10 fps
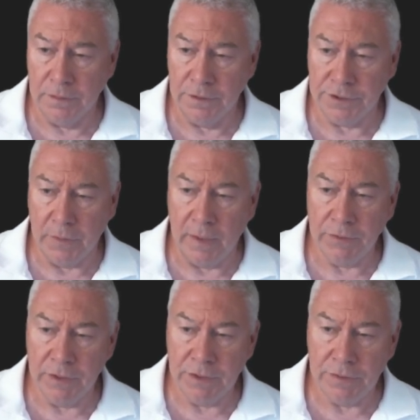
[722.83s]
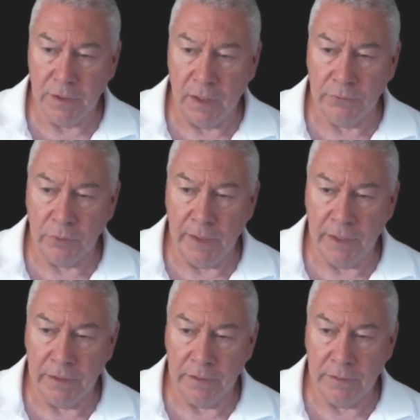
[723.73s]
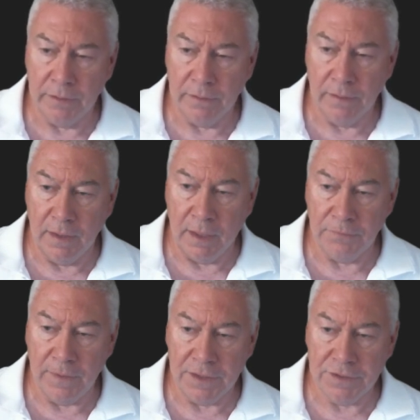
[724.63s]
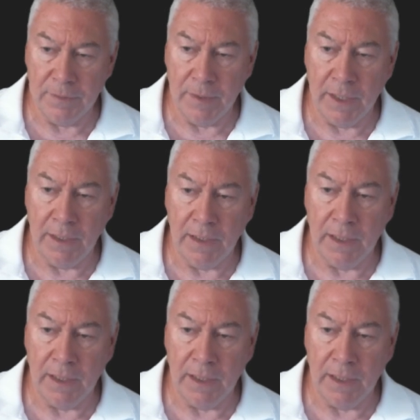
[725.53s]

So after this, I've created a fast MA